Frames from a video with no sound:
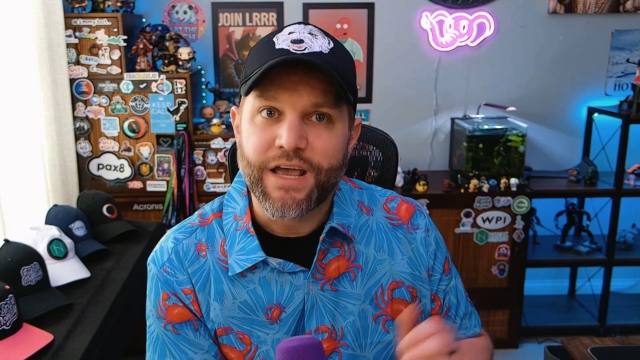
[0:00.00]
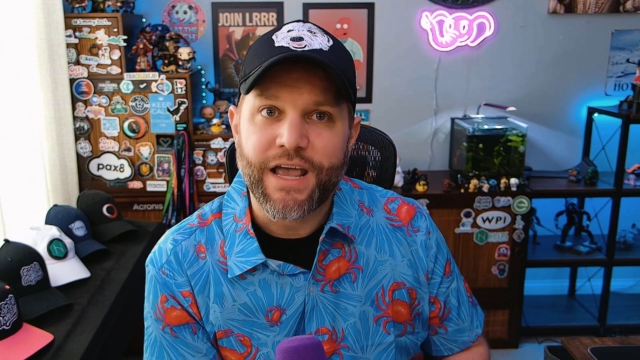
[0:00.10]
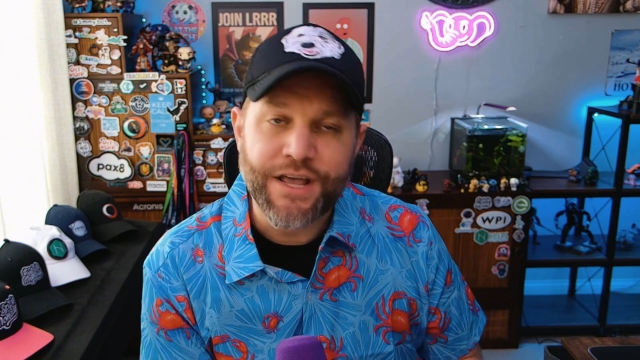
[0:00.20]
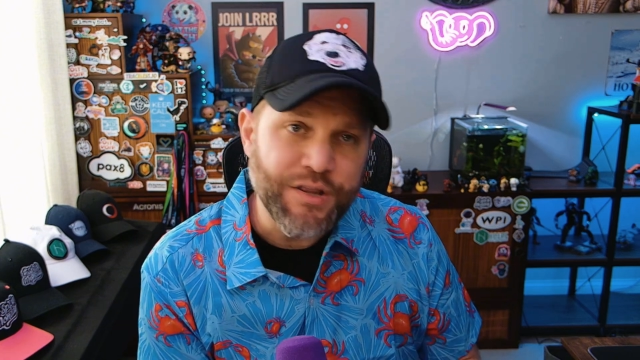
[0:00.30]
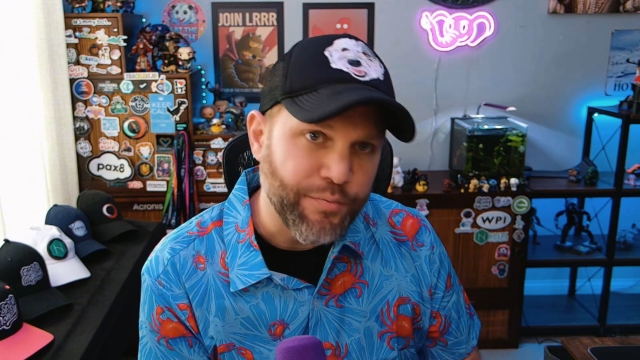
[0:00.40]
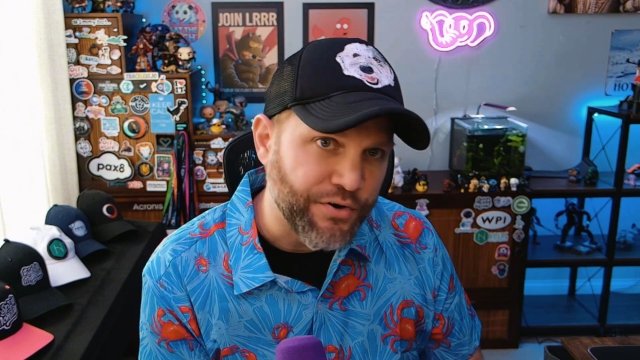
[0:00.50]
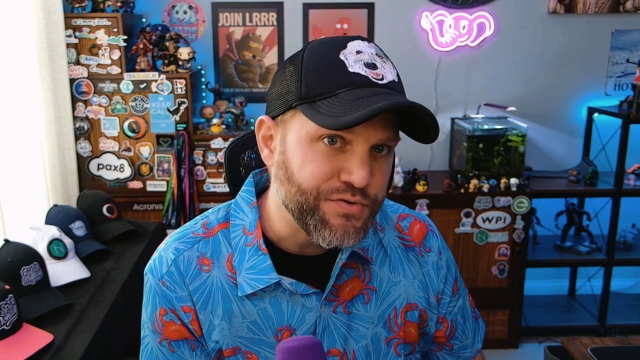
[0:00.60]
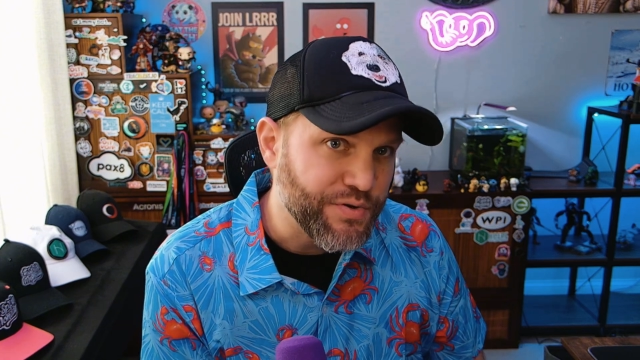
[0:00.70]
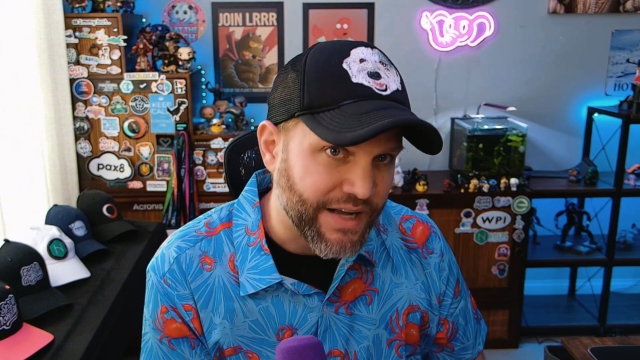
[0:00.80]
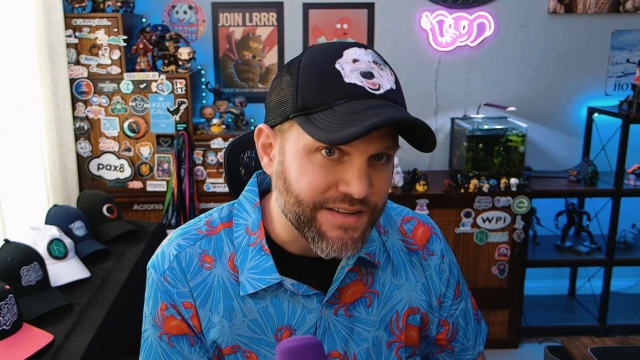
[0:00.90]
And the
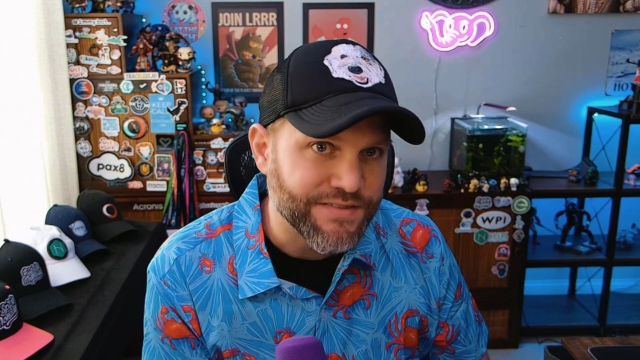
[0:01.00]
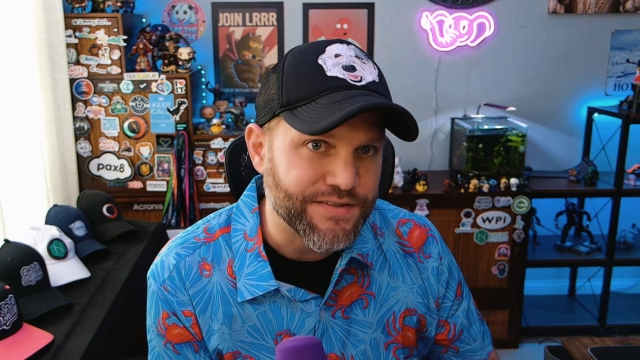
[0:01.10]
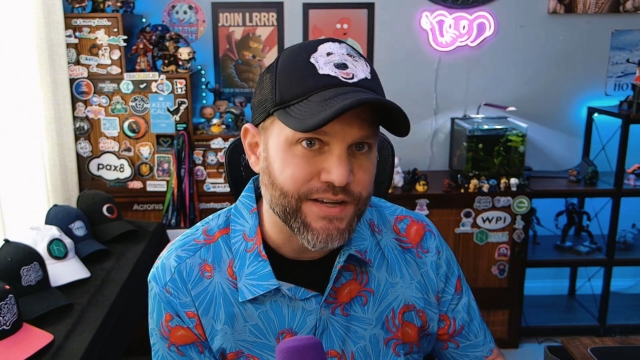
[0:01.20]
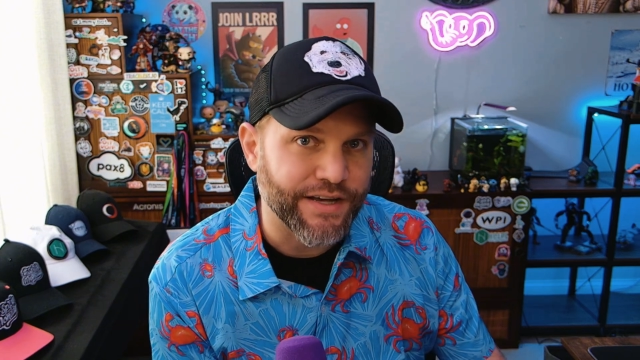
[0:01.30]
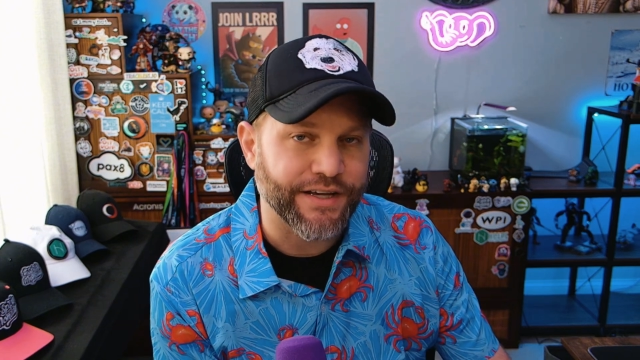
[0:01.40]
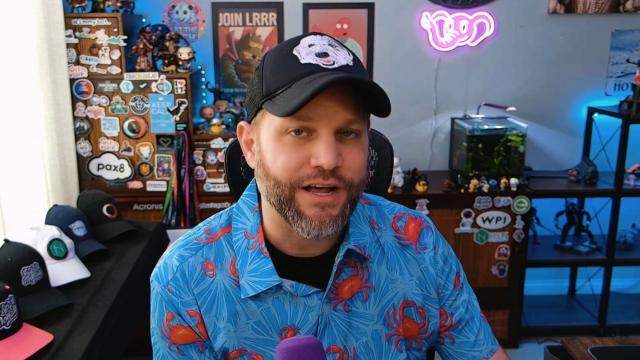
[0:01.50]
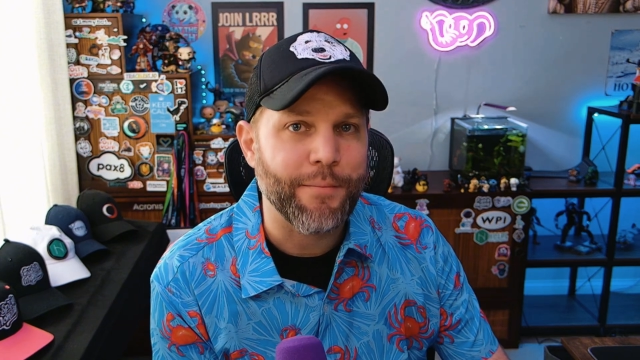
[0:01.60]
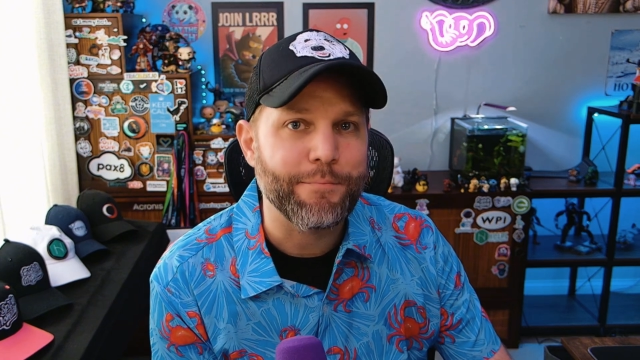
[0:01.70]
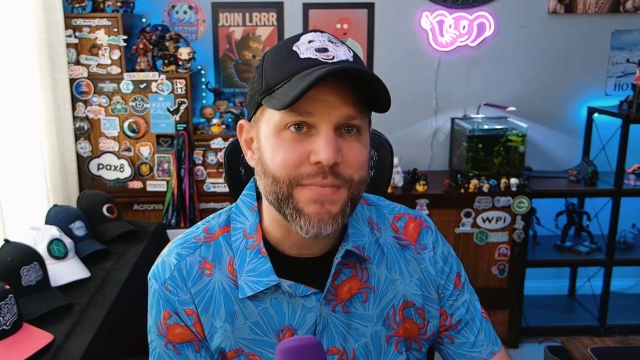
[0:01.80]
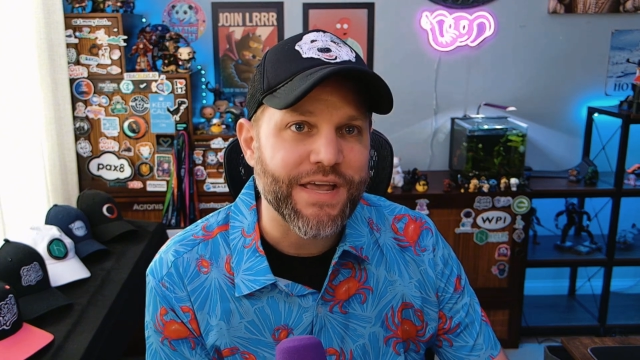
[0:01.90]
person who gets the ticket
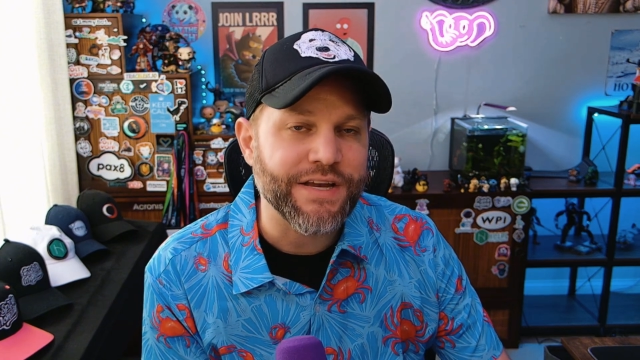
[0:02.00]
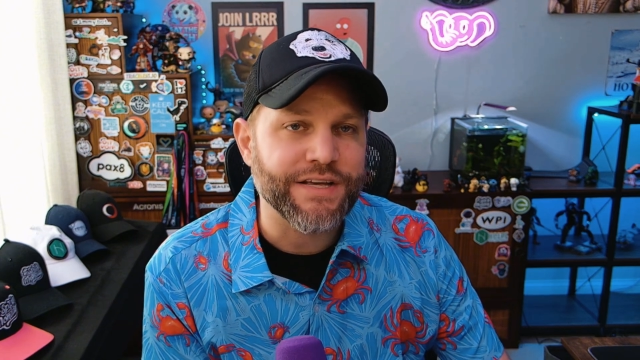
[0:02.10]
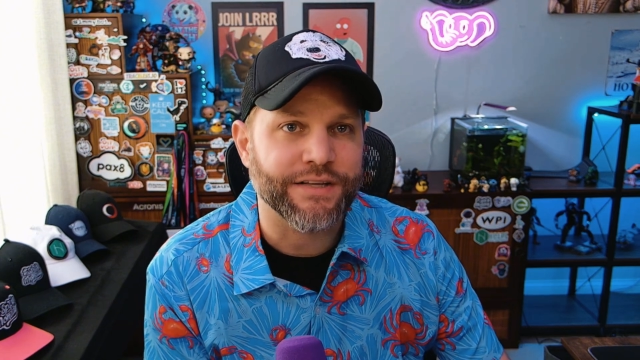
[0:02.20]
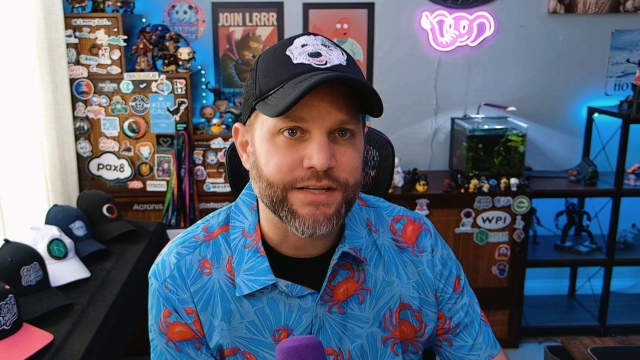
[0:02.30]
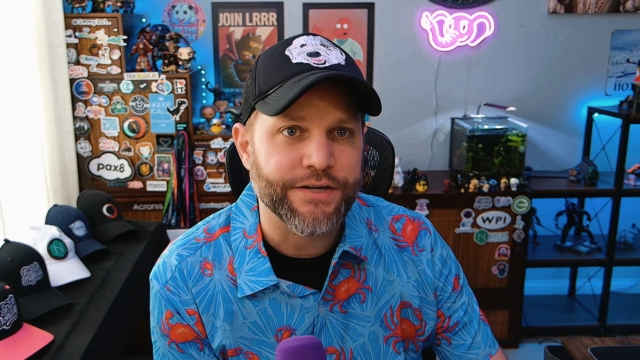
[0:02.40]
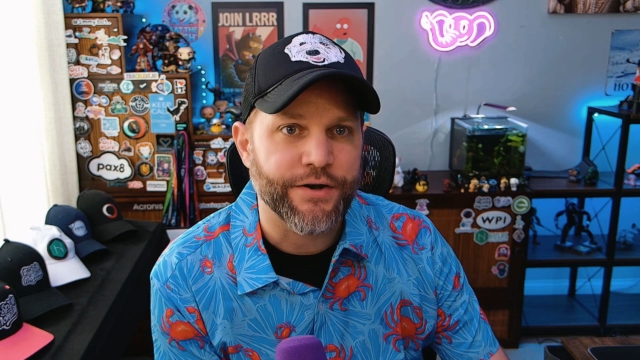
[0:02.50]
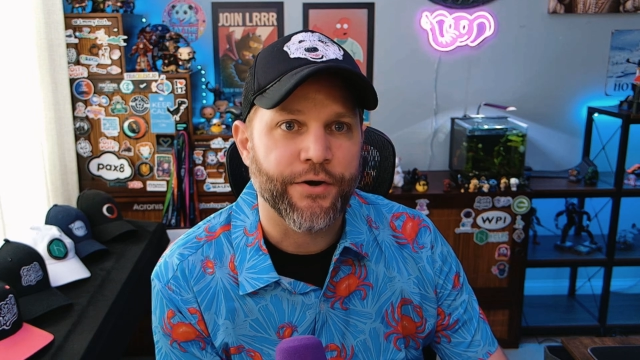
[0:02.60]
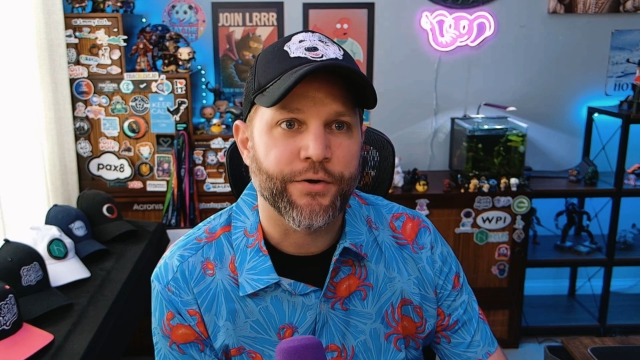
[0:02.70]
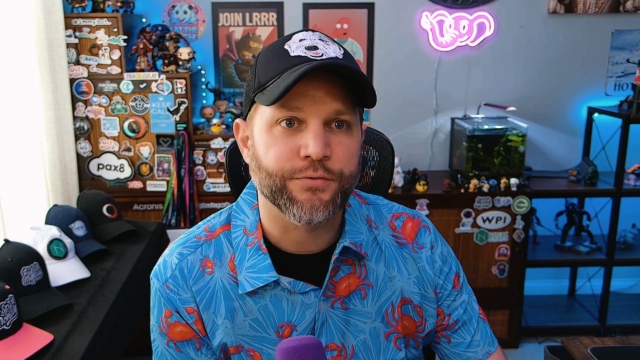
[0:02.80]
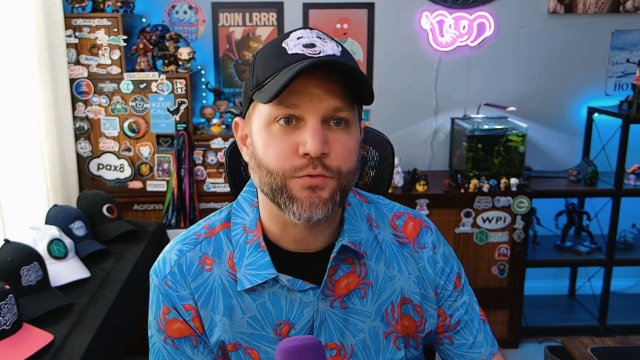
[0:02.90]
immediately
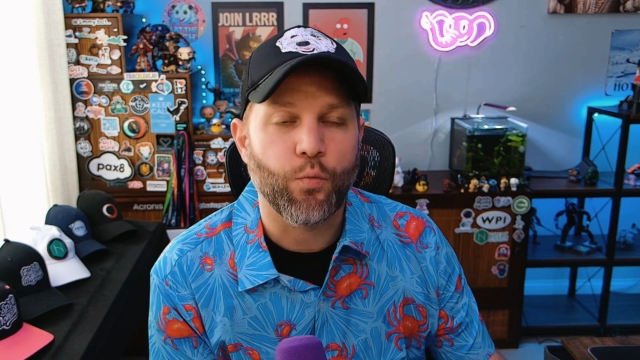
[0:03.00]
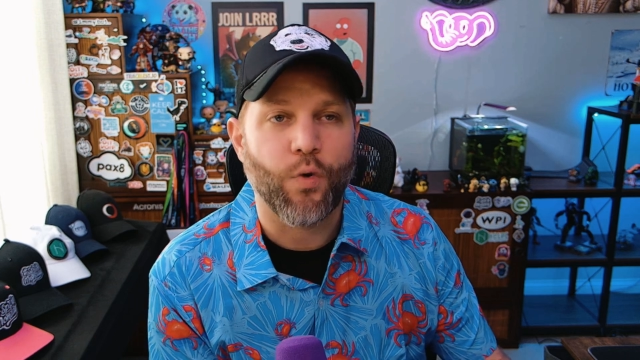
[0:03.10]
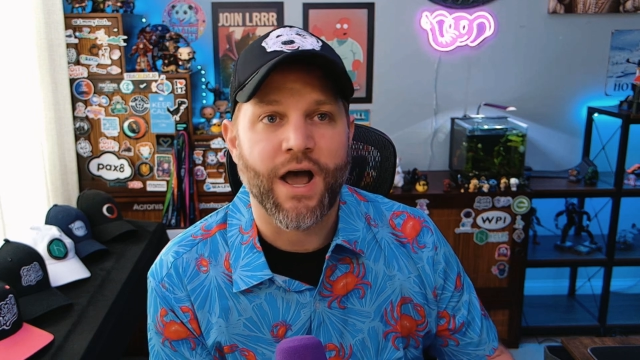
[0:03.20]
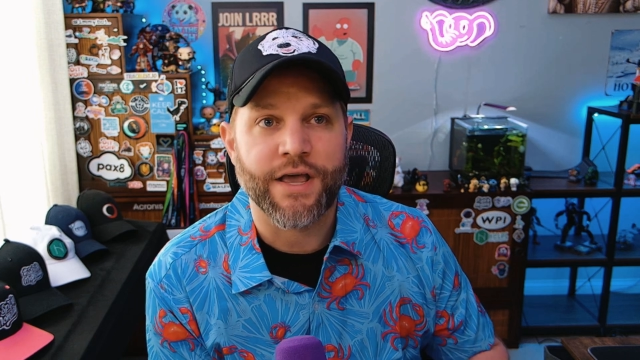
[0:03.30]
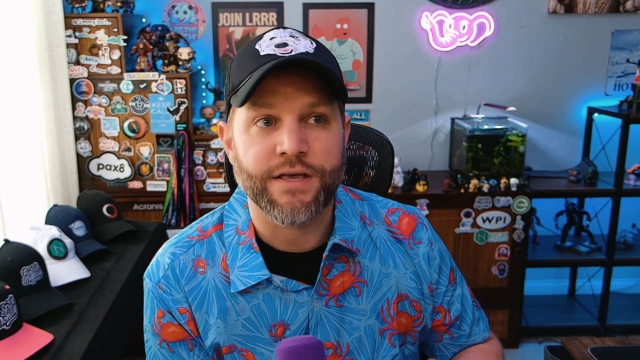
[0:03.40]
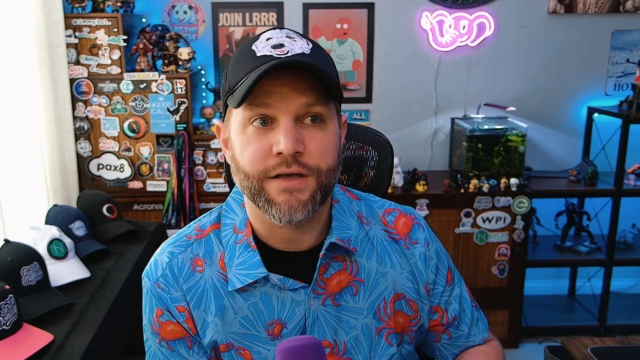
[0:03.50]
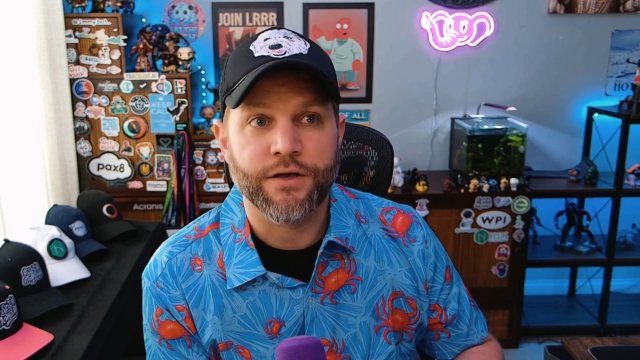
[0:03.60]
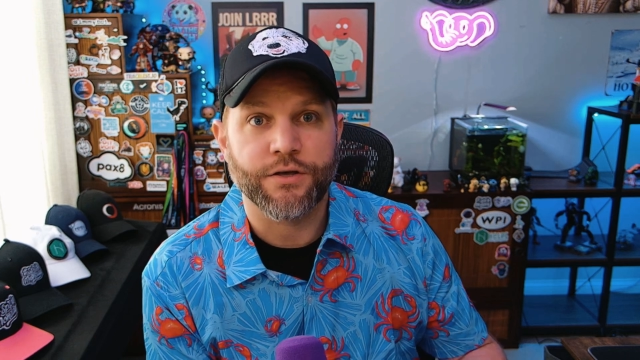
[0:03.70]
knows why